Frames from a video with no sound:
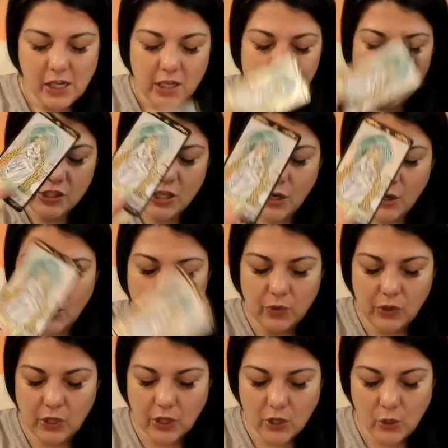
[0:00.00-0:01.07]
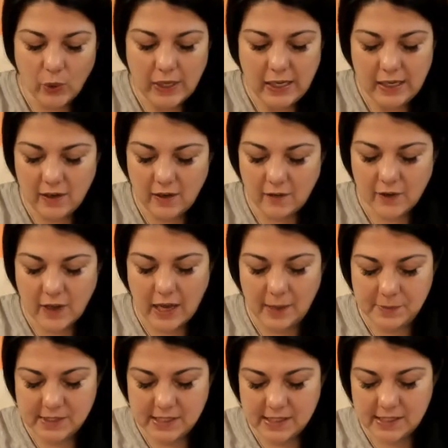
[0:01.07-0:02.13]
So the Queen of
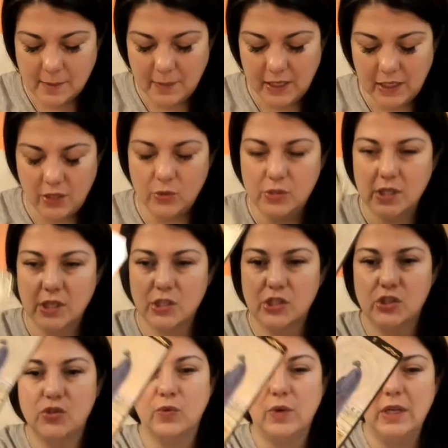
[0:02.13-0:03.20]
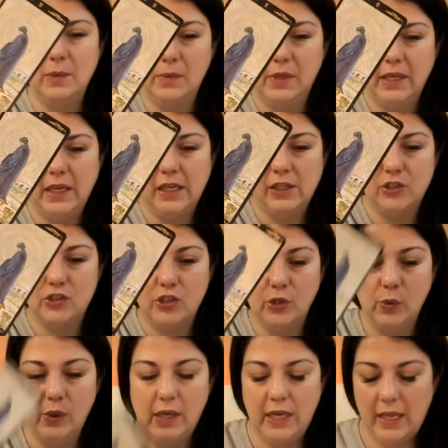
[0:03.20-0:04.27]
Cups is somebody who's extremely
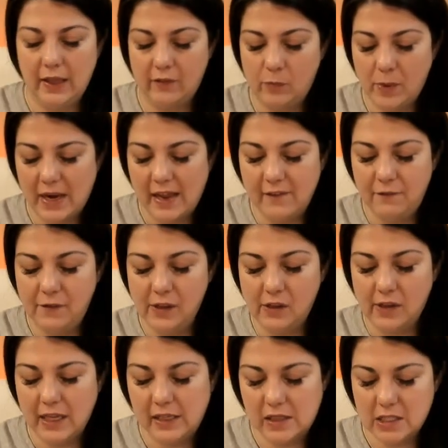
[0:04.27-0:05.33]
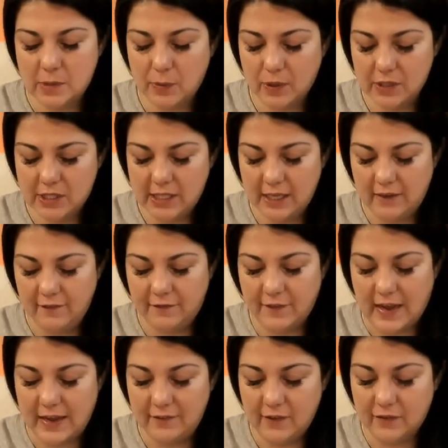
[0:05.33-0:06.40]
intuitive, but I feel like this person,
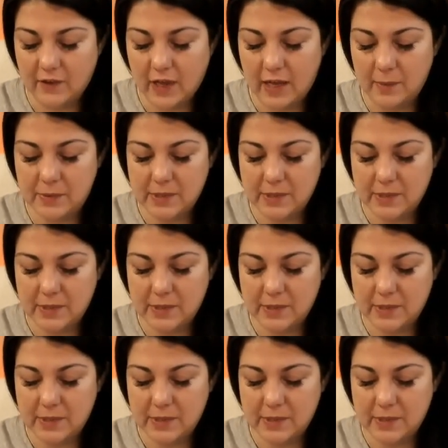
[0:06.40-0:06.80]
Five of Cups